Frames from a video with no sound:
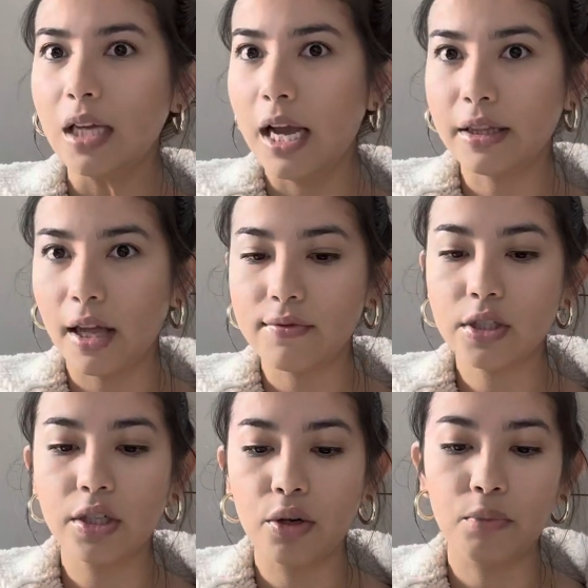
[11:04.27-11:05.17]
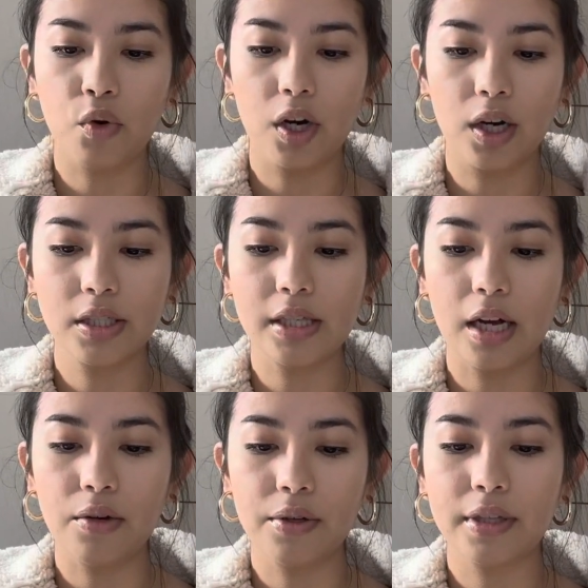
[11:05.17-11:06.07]
I'd love to know more.
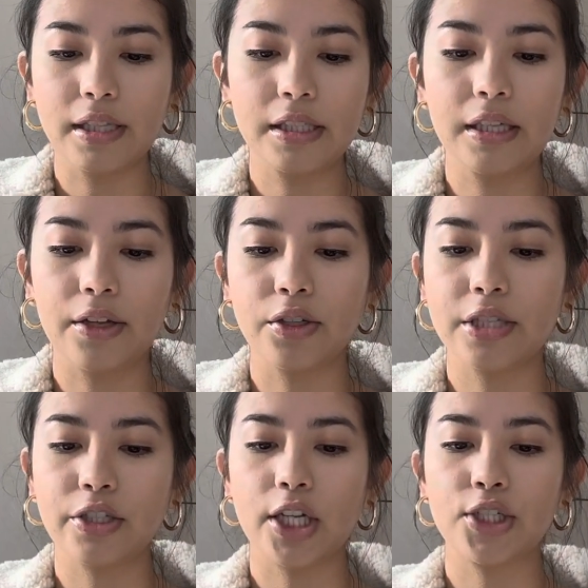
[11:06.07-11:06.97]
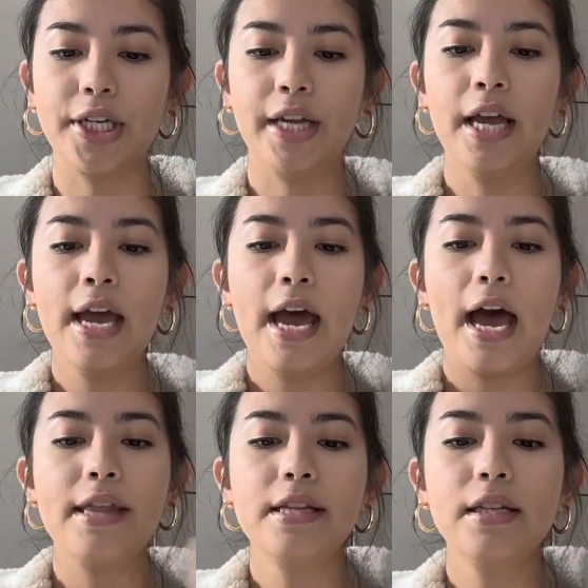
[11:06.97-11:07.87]
So that's another suggestion.
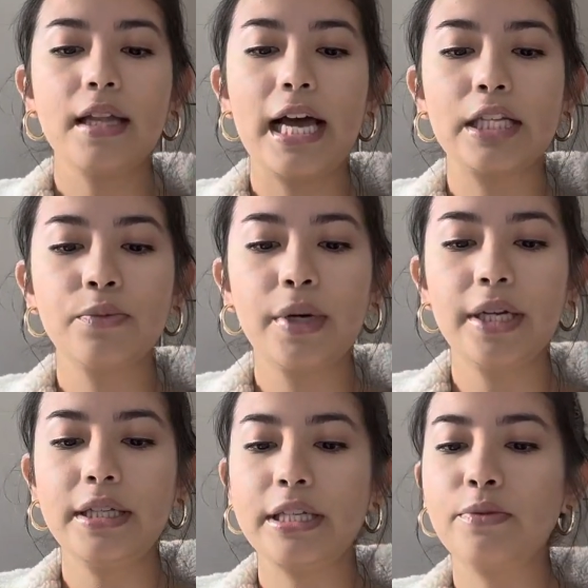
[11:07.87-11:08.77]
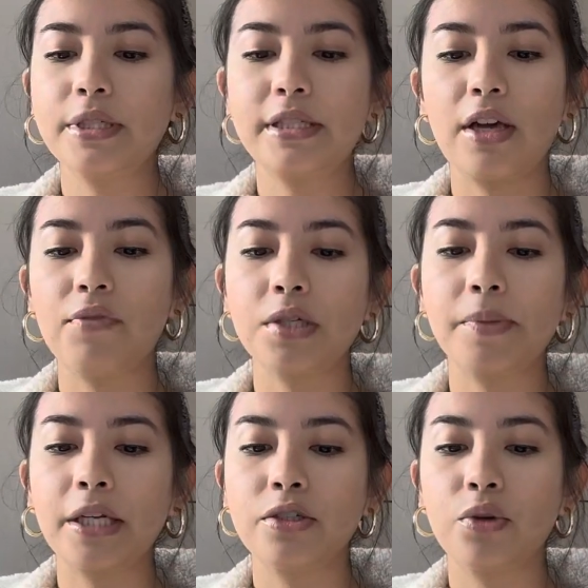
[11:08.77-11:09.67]
And then the last one, this one's
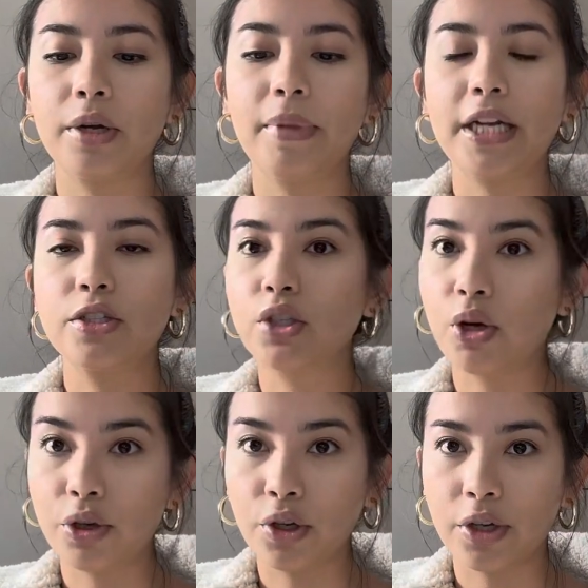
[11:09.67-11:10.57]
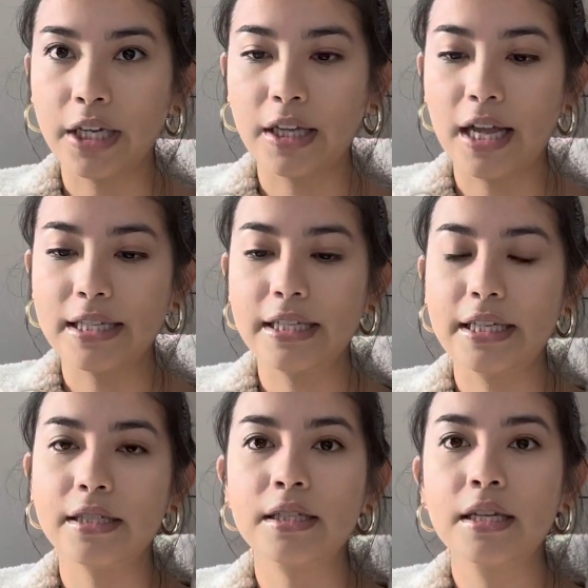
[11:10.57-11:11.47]
self-explanatory, but it's go to cooking
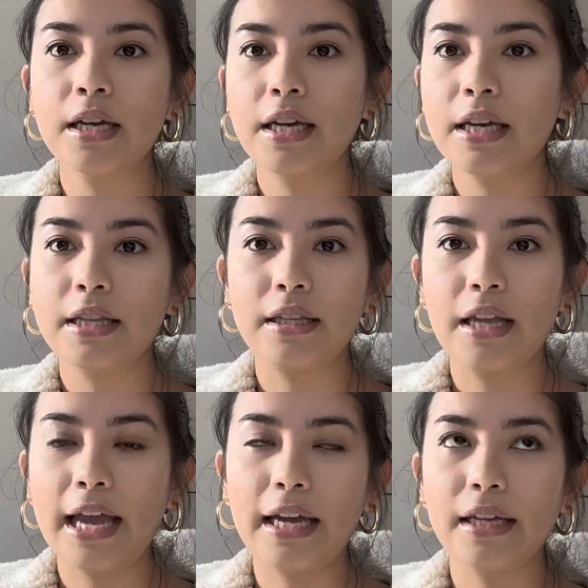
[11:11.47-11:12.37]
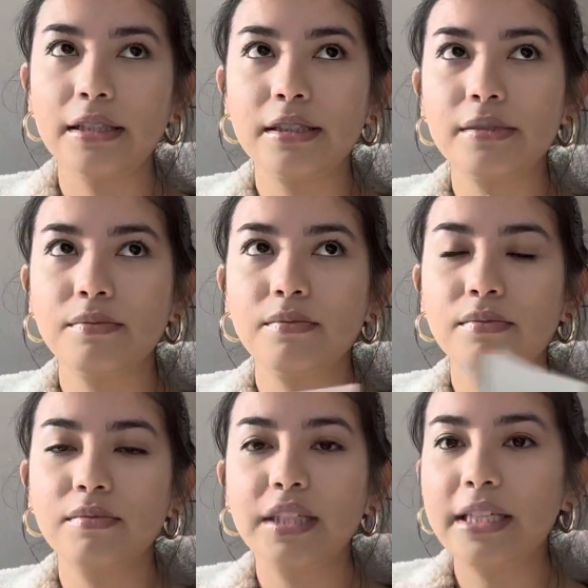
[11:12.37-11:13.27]
classes. And
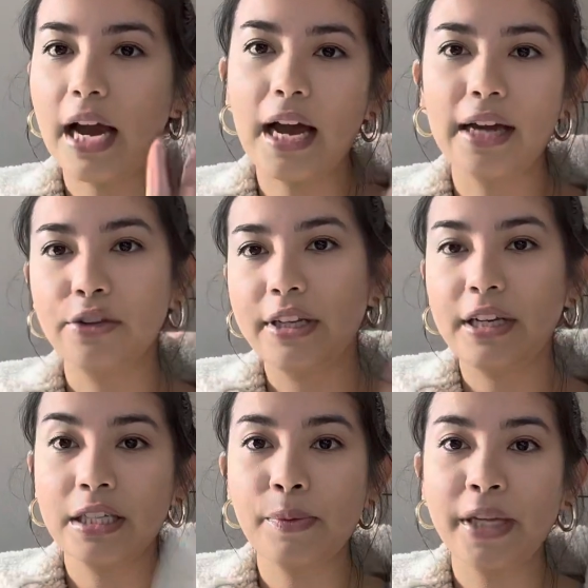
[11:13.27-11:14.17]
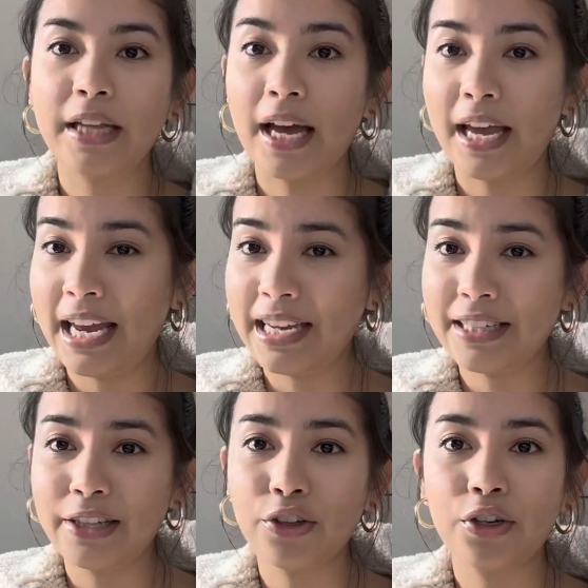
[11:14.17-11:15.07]
yeah, I don't need to explain that. And
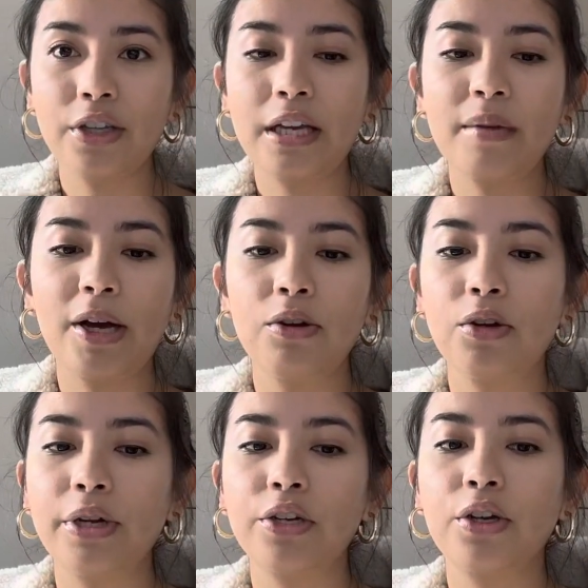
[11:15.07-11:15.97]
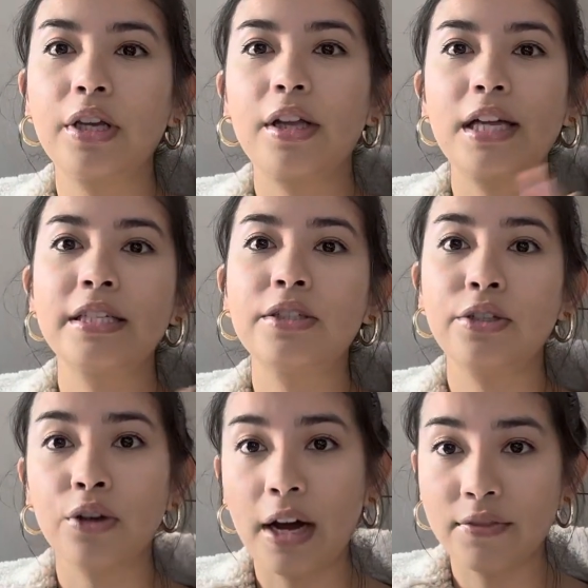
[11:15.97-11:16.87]
another good thing about going to cooking classes, you
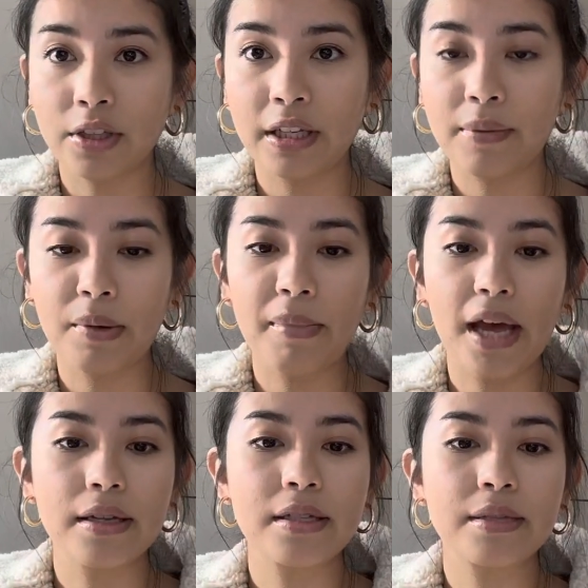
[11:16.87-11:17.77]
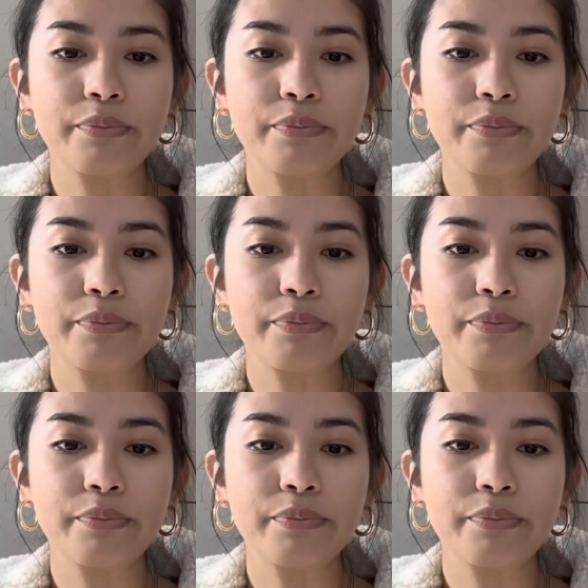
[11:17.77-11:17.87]
don't have to clean up a mess.